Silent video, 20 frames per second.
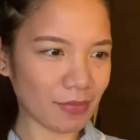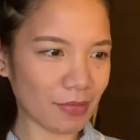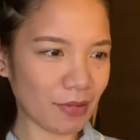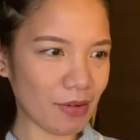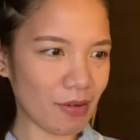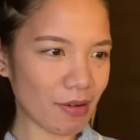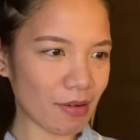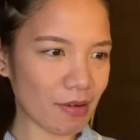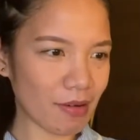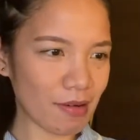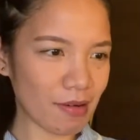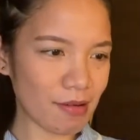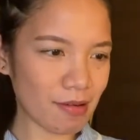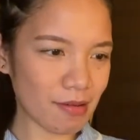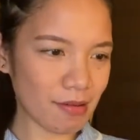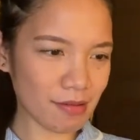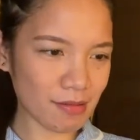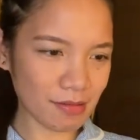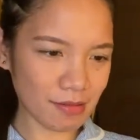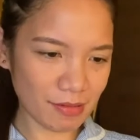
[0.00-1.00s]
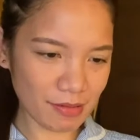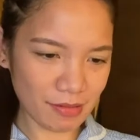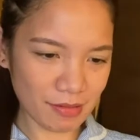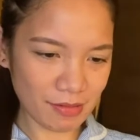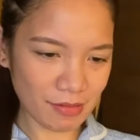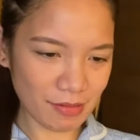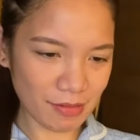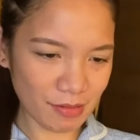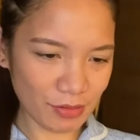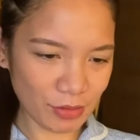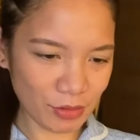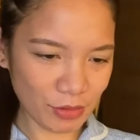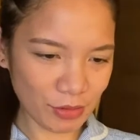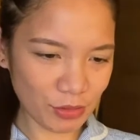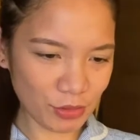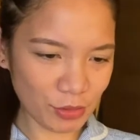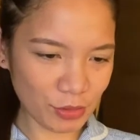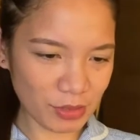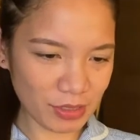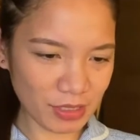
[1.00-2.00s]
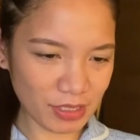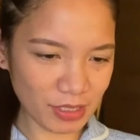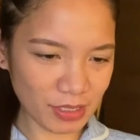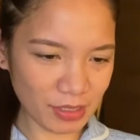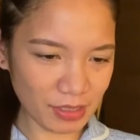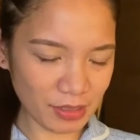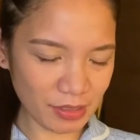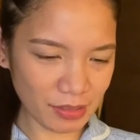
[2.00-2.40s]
Hala ka? Sure ni?